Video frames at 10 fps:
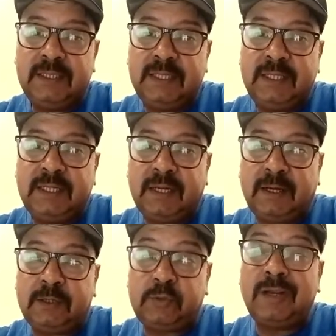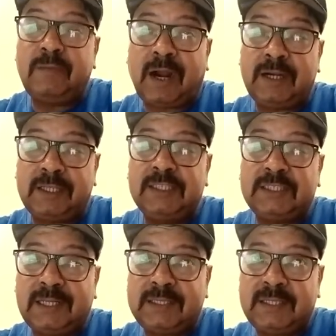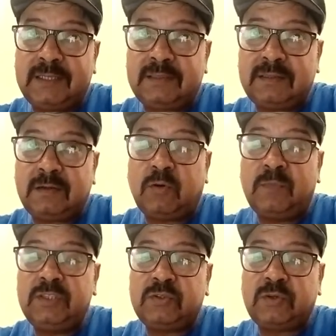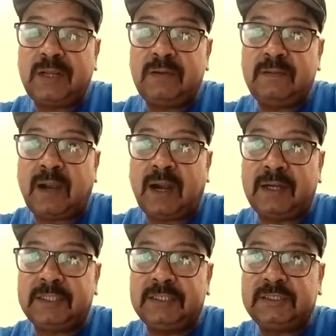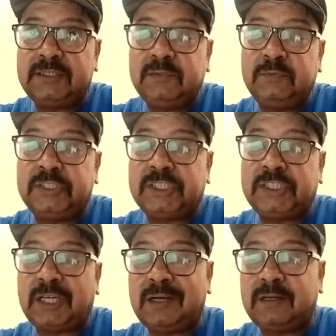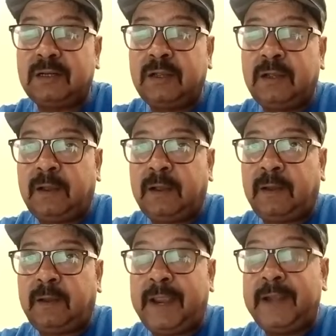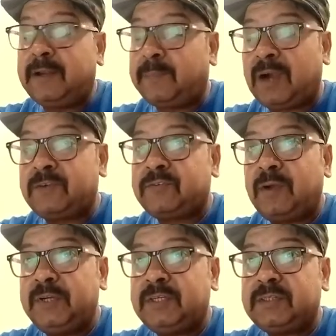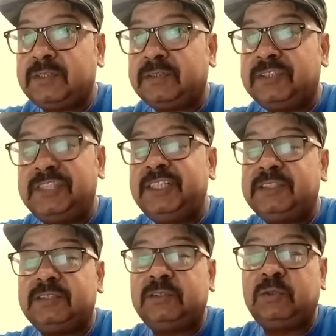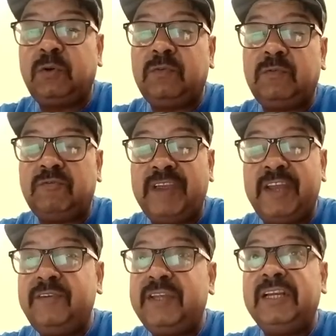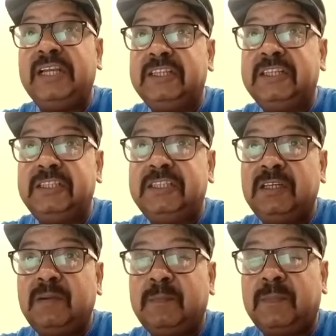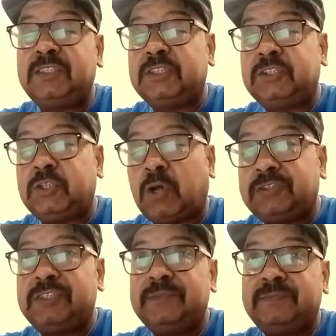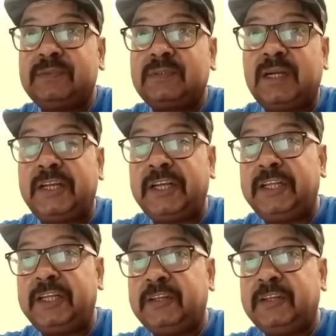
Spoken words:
12 articles are there, Roman 12 articles, which are and apart from it, treaty is though very, very lengthy, much exhaustive, containing